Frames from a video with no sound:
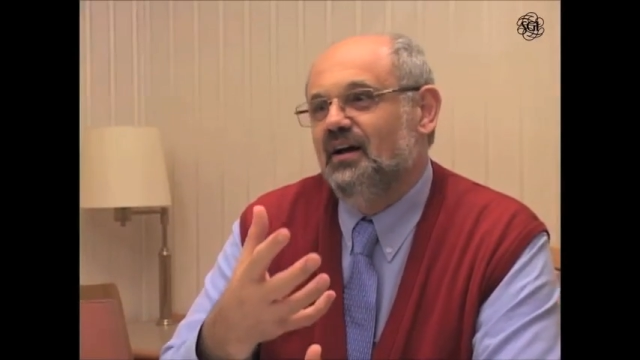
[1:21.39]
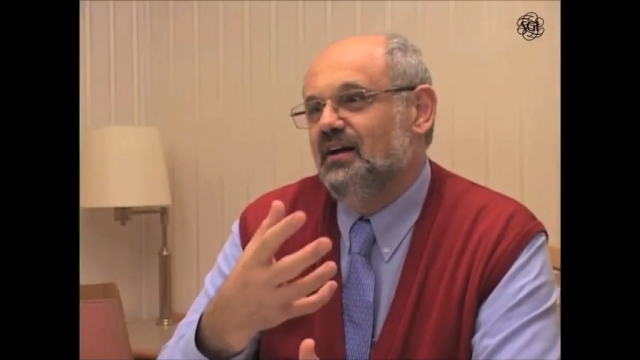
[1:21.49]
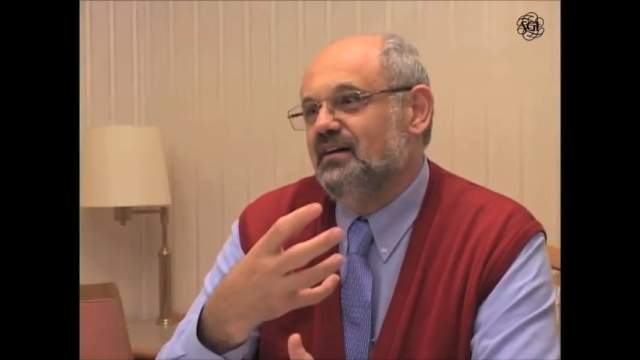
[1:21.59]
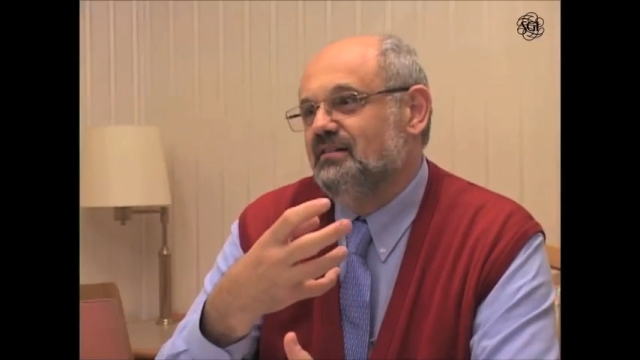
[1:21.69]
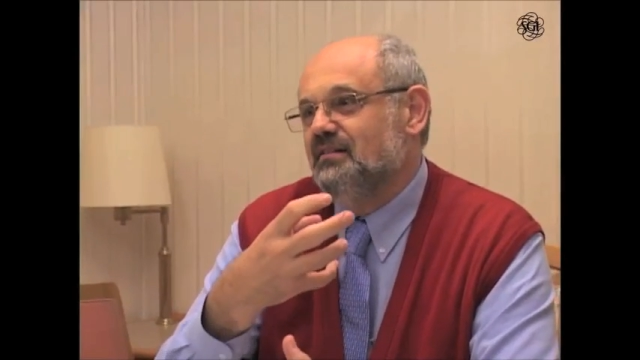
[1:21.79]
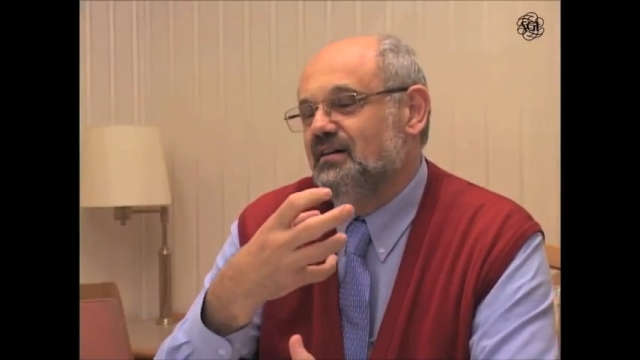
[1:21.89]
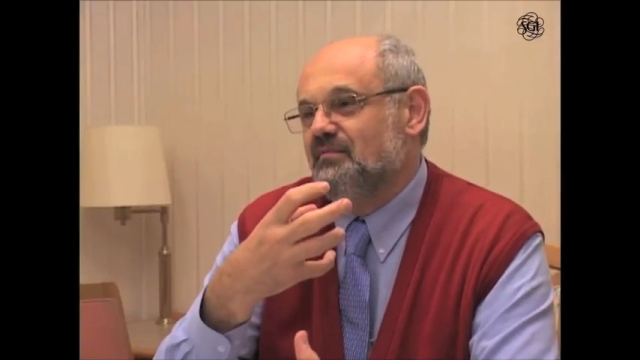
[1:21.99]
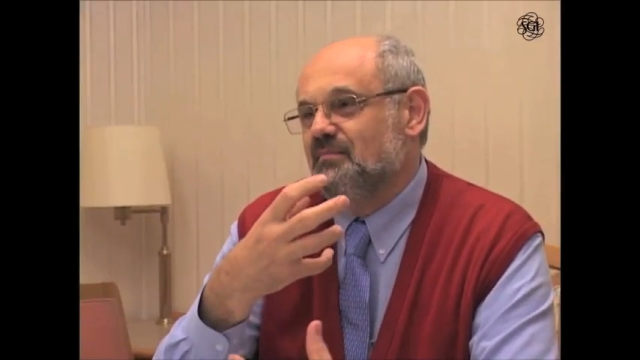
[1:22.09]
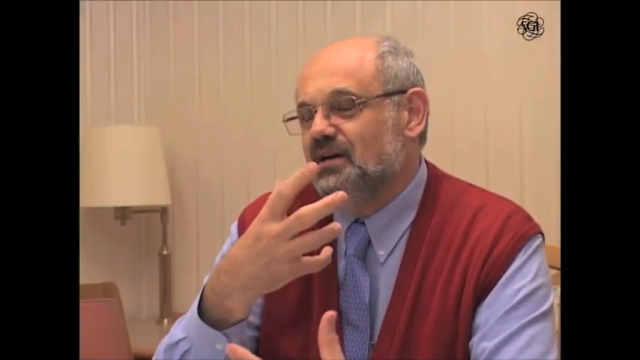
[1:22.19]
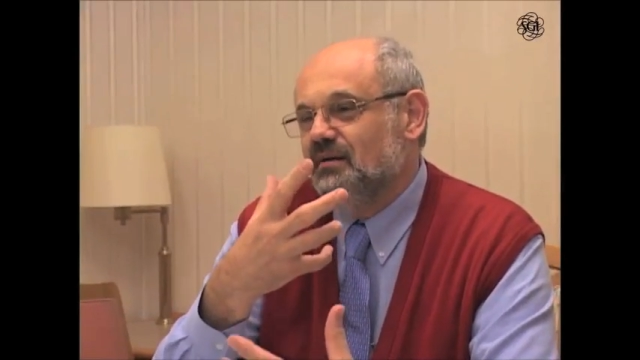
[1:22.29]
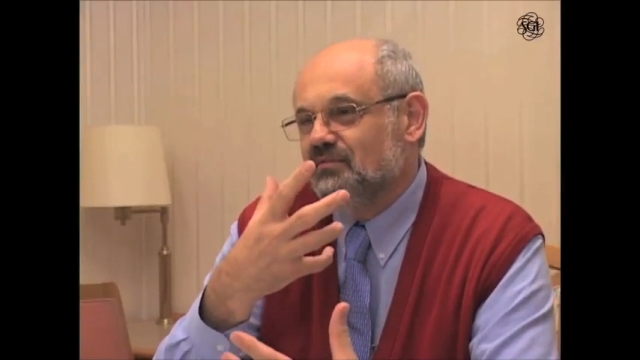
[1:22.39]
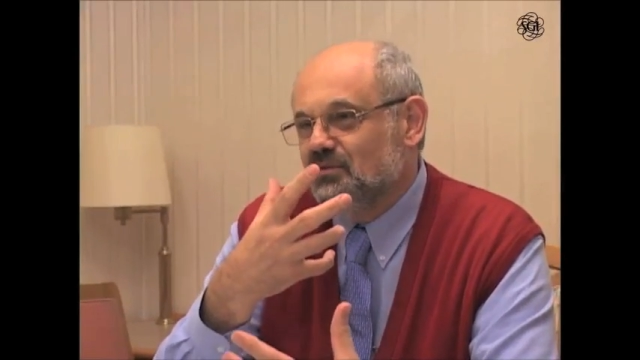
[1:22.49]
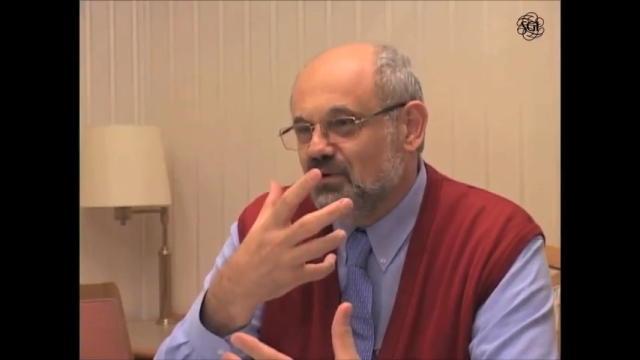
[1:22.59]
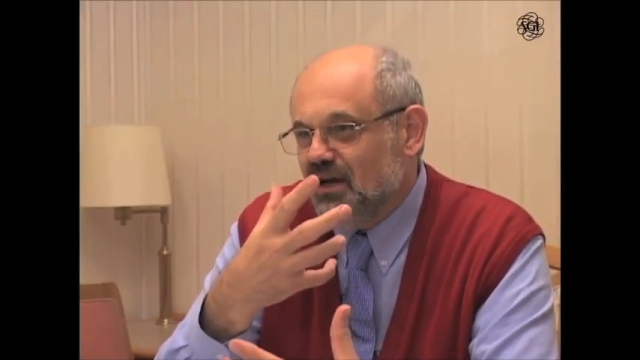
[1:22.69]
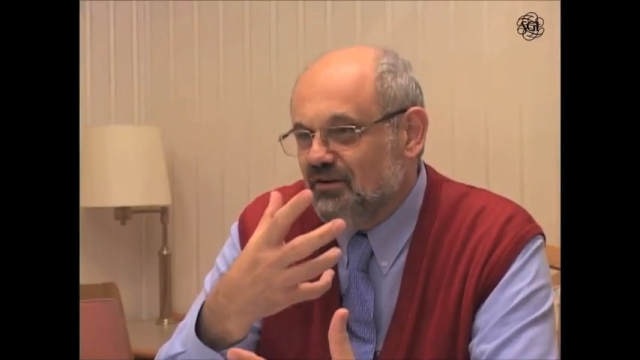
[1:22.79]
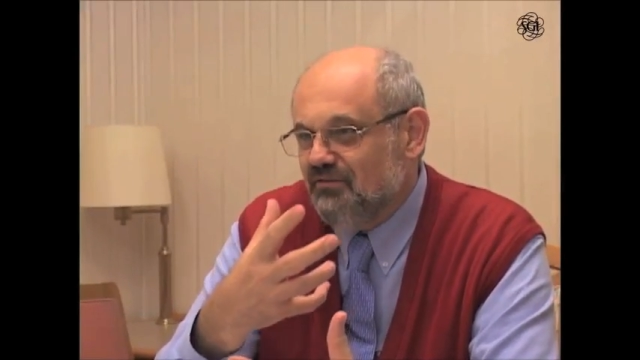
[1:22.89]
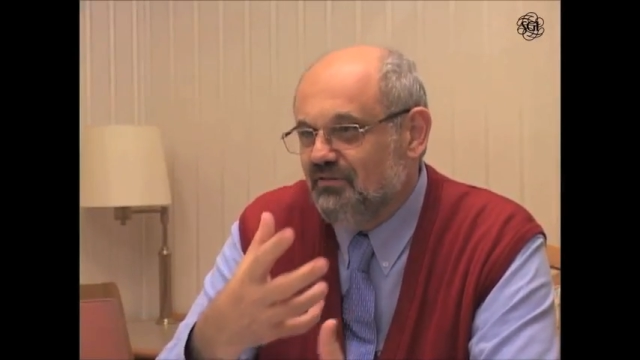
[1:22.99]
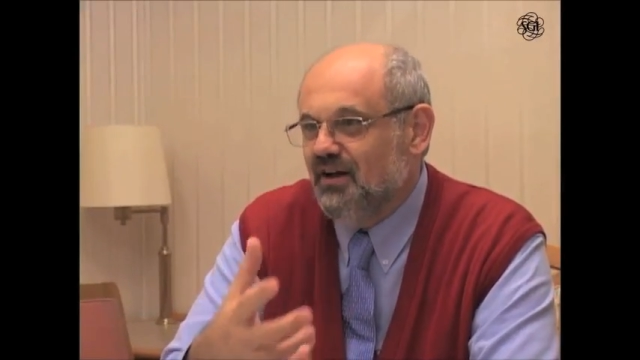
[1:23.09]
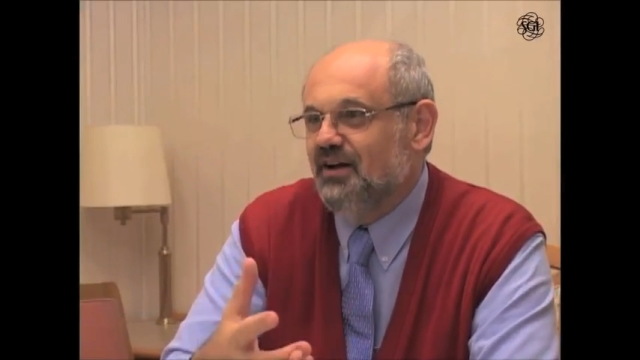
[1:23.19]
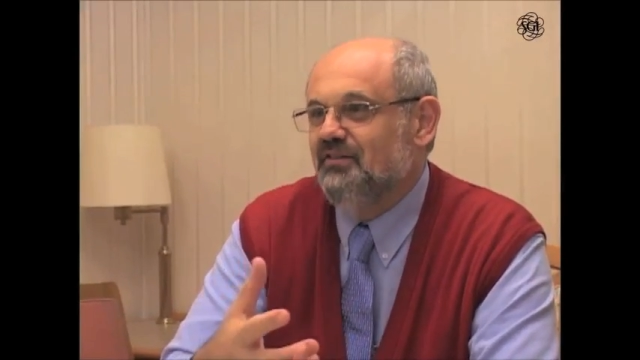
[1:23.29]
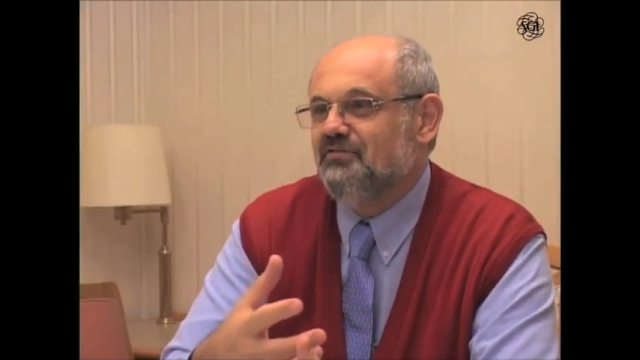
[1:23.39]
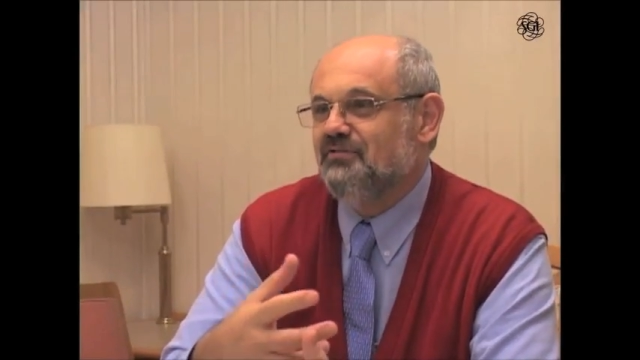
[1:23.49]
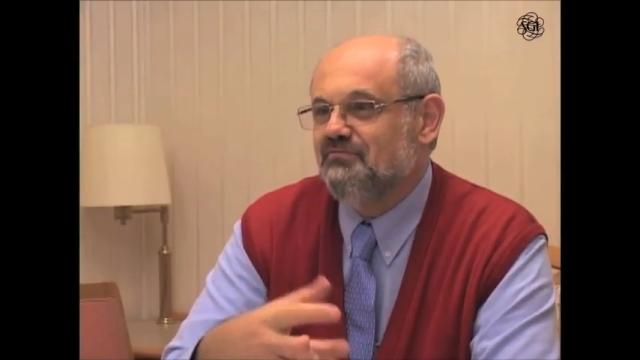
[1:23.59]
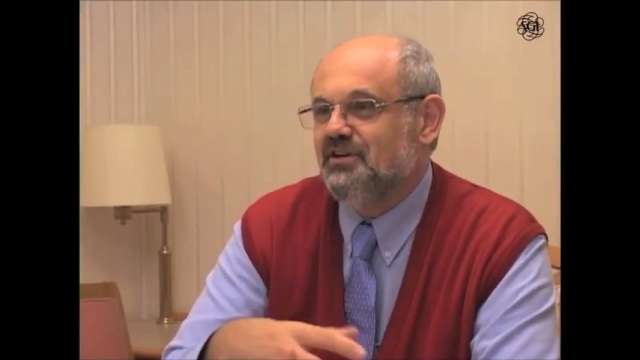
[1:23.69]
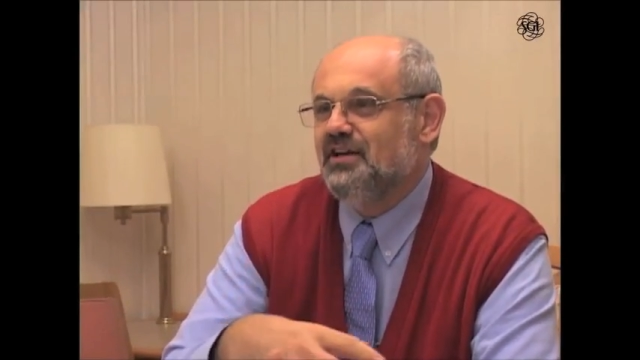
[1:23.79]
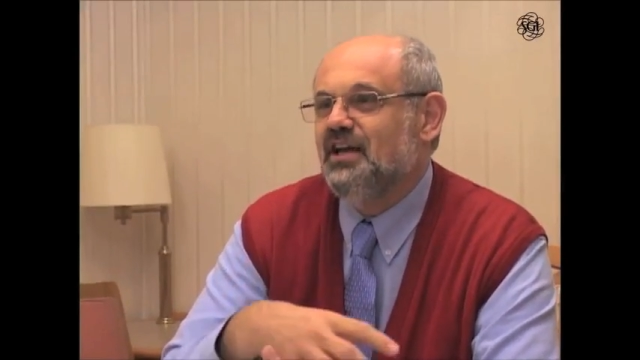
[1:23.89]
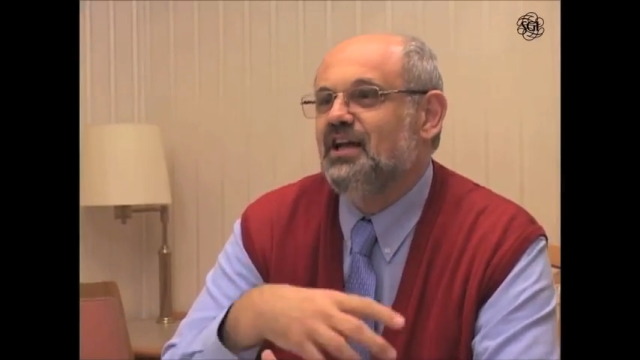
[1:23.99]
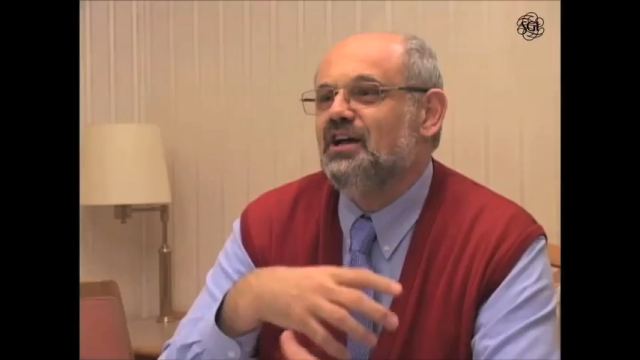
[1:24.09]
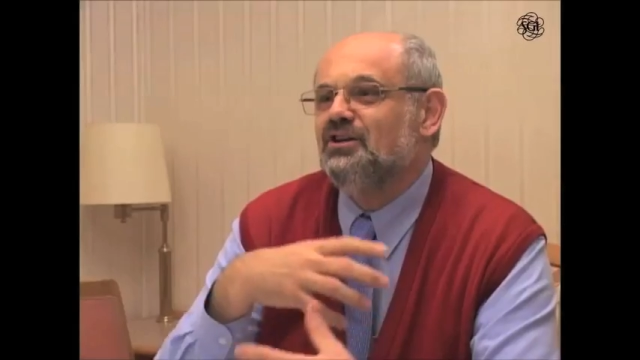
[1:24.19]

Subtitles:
It becomes a way of life of really